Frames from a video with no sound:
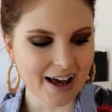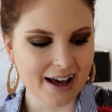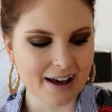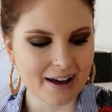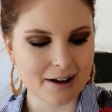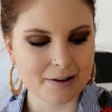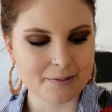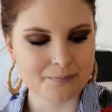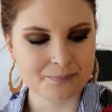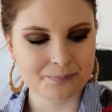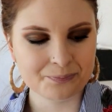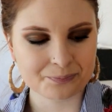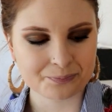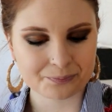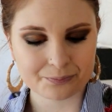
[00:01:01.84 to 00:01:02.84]

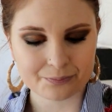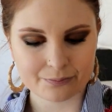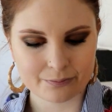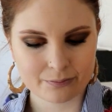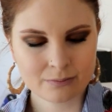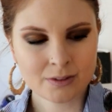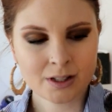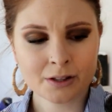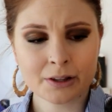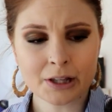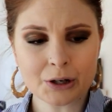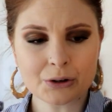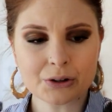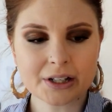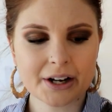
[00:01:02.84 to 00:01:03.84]

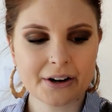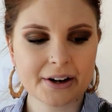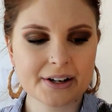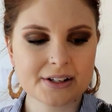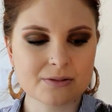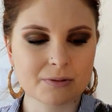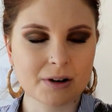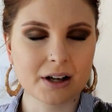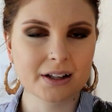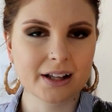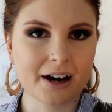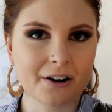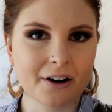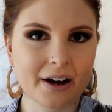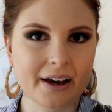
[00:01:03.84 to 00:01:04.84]
The Ordinary as well
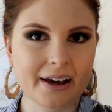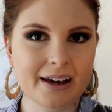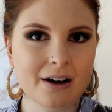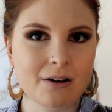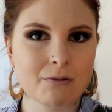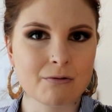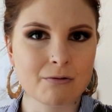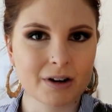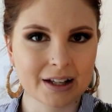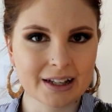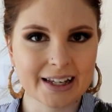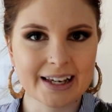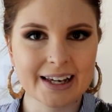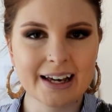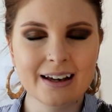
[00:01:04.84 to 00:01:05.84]
are a
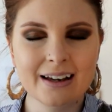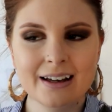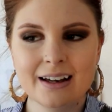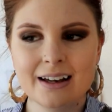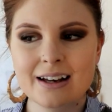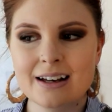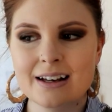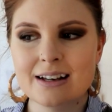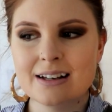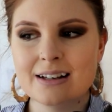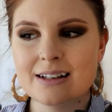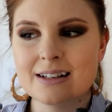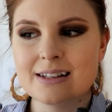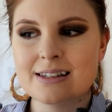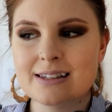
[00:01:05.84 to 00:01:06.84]
really
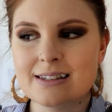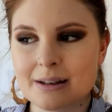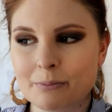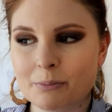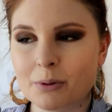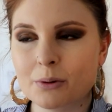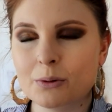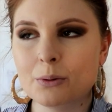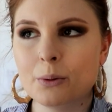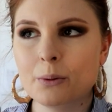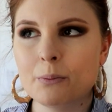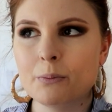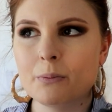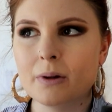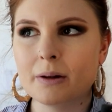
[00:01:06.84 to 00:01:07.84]

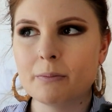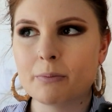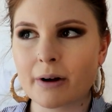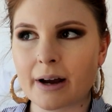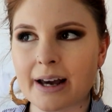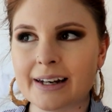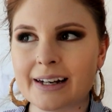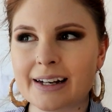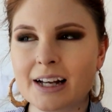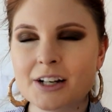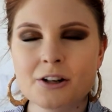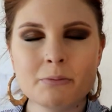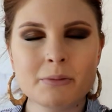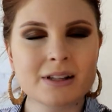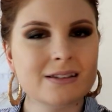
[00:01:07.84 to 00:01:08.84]
simple brand, and I
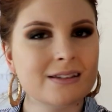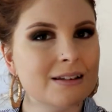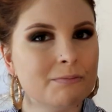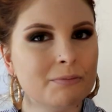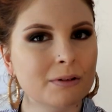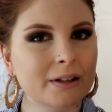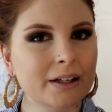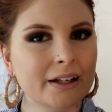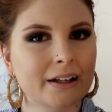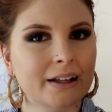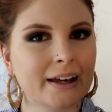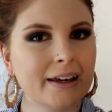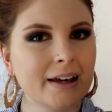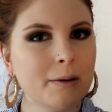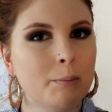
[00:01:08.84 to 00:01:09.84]
don't mean simple in
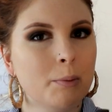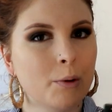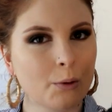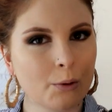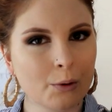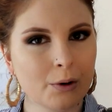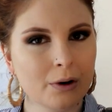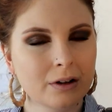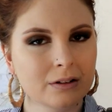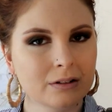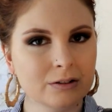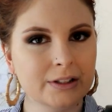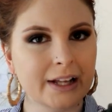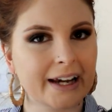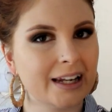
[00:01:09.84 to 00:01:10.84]
like a poor
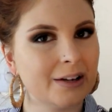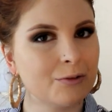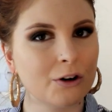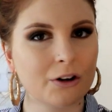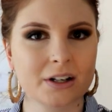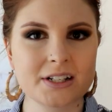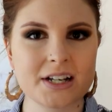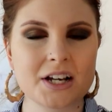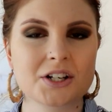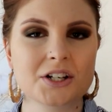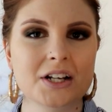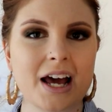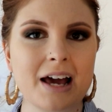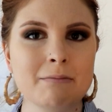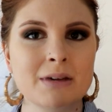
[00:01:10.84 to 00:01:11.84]
negative
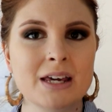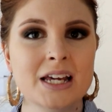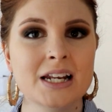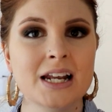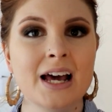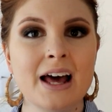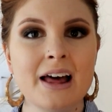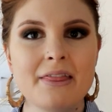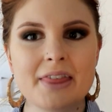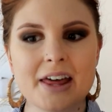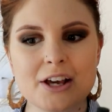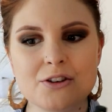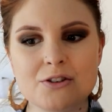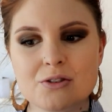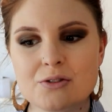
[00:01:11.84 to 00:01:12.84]
connotation. I mean
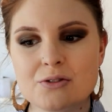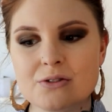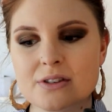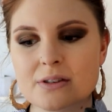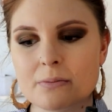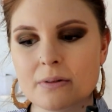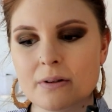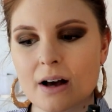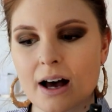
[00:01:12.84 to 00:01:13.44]
they use